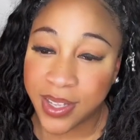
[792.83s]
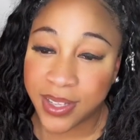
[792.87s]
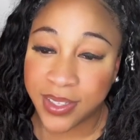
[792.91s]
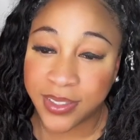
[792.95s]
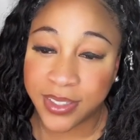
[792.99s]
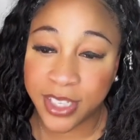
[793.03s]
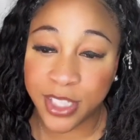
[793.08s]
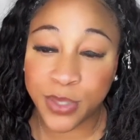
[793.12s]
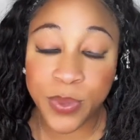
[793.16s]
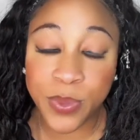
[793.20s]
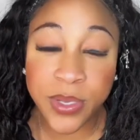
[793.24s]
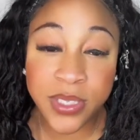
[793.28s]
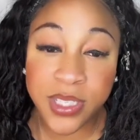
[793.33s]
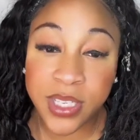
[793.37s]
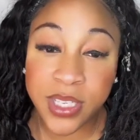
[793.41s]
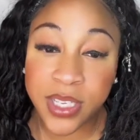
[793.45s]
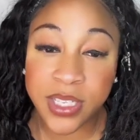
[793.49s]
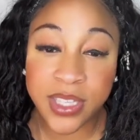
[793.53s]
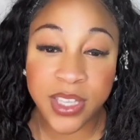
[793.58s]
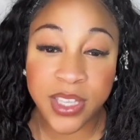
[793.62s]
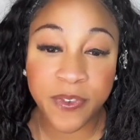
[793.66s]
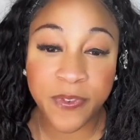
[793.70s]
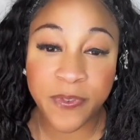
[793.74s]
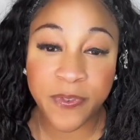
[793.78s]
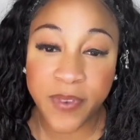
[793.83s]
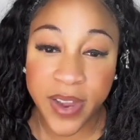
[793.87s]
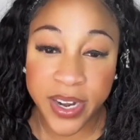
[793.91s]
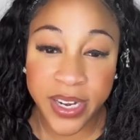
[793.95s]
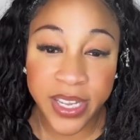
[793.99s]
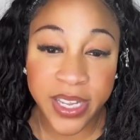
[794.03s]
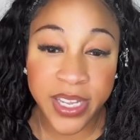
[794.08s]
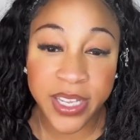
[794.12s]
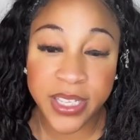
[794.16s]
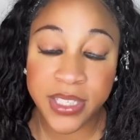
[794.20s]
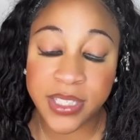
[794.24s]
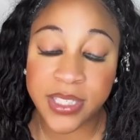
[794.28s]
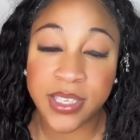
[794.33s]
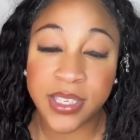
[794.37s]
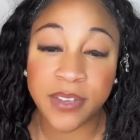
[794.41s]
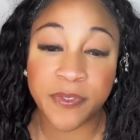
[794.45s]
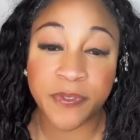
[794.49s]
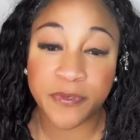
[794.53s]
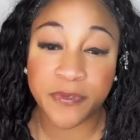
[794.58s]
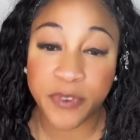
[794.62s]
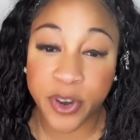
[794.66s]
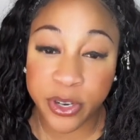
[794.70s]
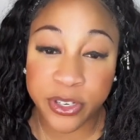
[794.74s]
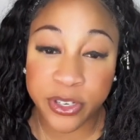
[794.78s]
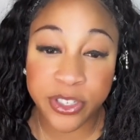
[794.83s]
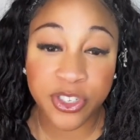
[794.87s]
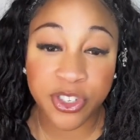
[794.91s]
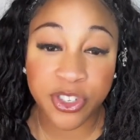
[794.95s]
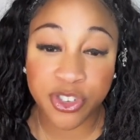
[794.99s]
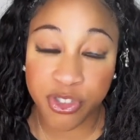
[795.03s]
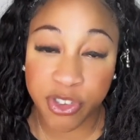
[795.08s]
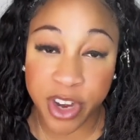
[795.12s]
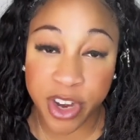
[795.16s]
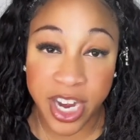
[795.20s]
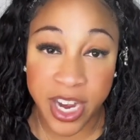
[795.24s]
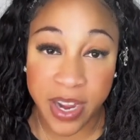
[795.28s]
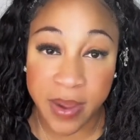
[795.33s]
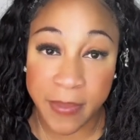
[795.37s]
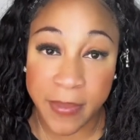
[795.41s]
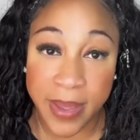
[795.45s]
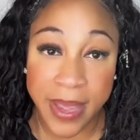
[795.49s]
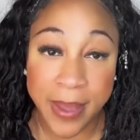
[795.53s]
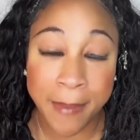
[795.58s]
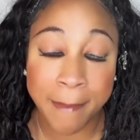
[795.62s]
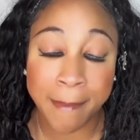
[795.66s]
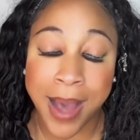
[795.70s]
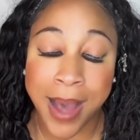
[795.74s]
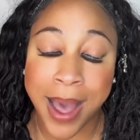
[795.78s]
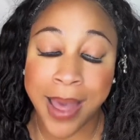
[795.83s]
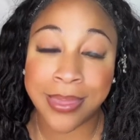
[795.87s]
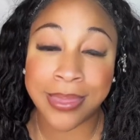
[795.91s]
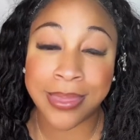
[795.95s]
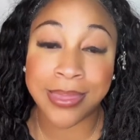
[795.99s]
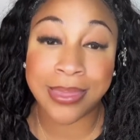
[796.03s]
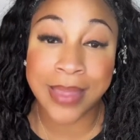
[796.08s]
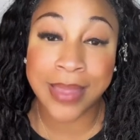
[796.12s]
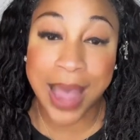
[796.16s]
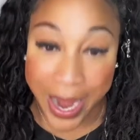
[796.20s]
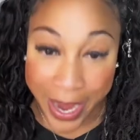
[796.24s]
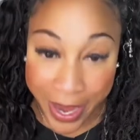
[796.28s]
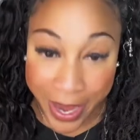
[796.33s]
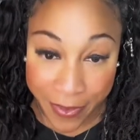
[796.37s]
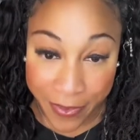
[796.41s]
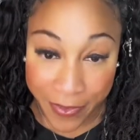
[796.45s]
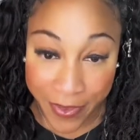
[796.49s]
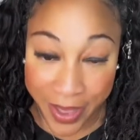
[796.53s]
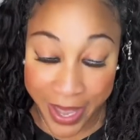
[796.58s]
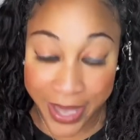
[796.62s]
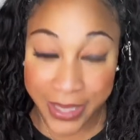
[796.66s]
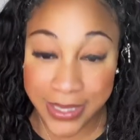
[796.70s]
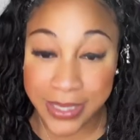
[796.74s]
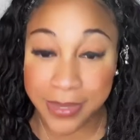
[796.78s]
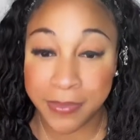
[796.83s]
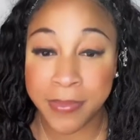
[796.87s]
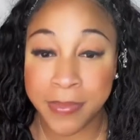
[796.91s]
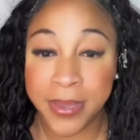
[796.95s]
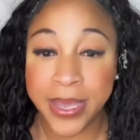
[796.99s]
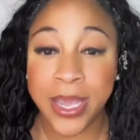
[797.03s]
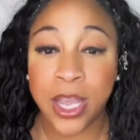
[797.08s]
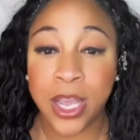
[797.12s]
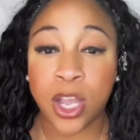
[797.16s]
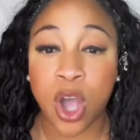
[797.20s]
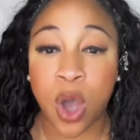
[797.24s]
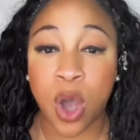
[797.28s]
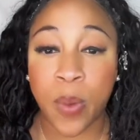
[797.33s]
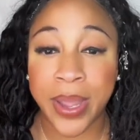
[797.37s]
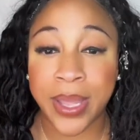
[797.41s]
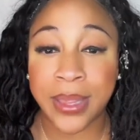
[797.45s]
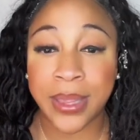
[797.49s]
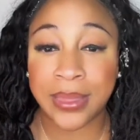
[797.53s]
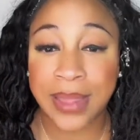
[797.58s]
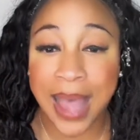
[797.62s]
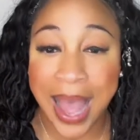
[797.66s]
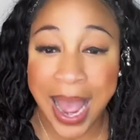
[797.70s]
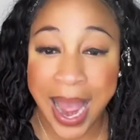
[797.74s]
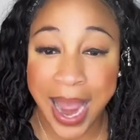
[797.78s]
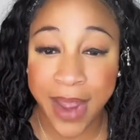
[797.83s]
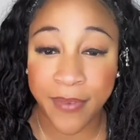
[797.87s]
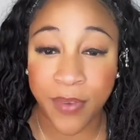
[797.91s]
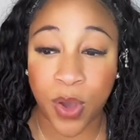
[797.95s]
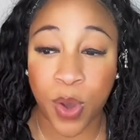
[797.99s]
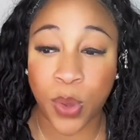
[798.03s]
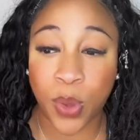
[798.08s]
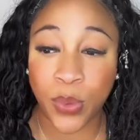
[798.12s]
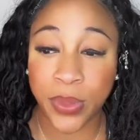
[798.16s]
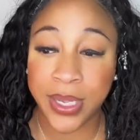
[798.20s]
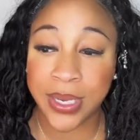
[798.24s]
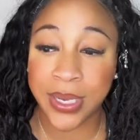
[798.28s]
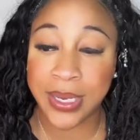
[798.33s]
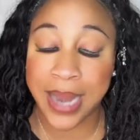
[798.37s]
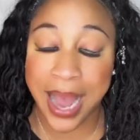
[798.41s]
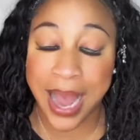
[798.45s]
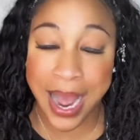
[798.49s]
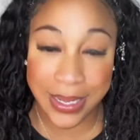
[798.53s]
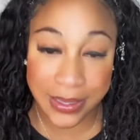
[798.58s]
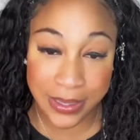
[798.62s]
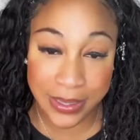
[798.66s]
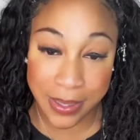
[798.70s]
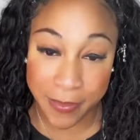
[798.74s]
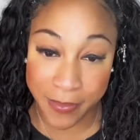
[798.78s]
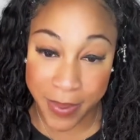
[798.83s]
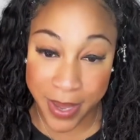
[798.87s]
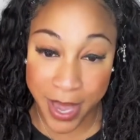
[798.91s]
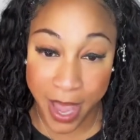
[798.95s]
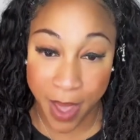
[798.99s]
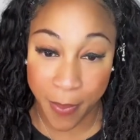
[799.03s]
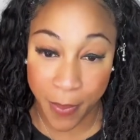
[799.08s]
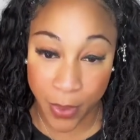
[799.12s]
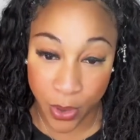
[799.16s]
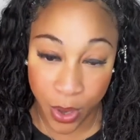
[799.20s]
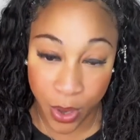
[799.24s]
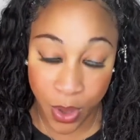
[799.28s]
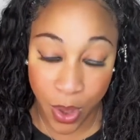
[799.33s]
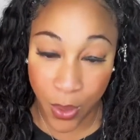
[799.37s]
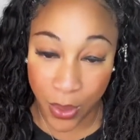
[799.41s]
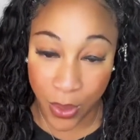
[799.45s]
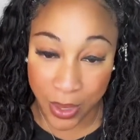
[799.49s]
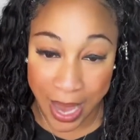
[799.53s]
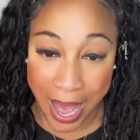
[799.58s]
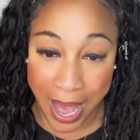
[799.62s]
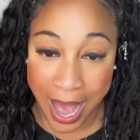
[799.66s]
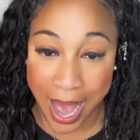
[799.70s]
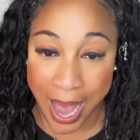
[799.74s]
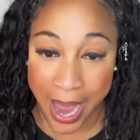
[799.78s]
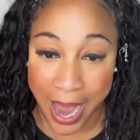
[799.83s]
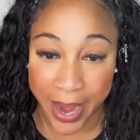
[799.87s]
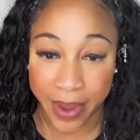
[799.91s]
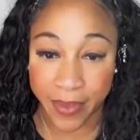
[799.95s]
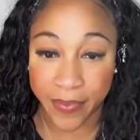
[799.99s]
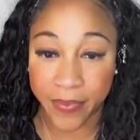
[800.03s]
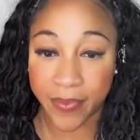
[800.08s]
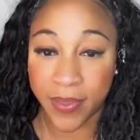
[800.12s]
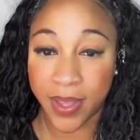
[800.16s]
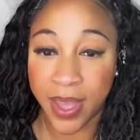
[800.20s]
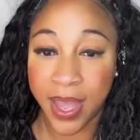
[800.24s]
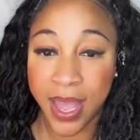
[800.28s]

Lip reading: This was the funniest first stream in my life. It's me going live only not to be able to go live.